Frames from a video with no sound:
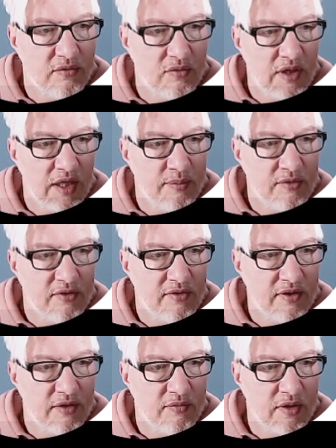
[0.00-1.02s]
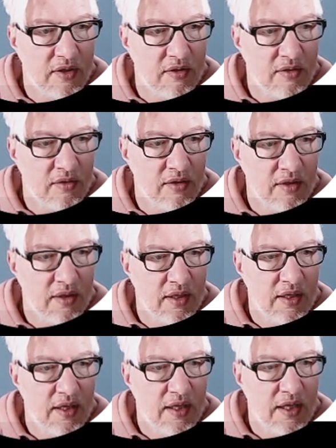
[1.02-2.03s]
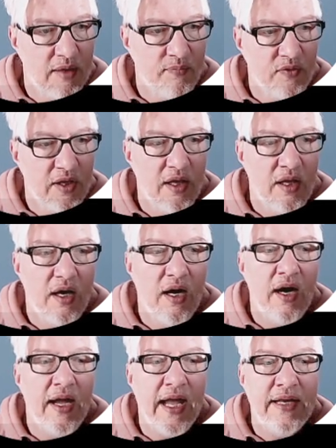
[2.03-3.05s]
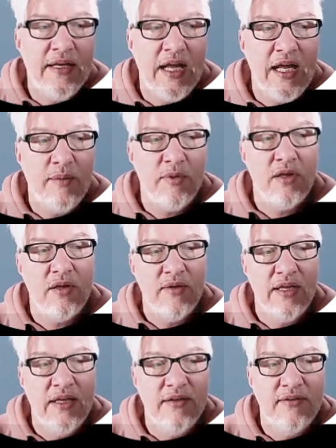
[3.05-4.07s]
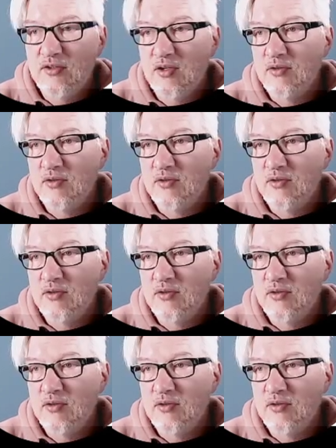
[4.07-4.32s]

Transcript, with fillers: having a look. Um, I enable the instance metadata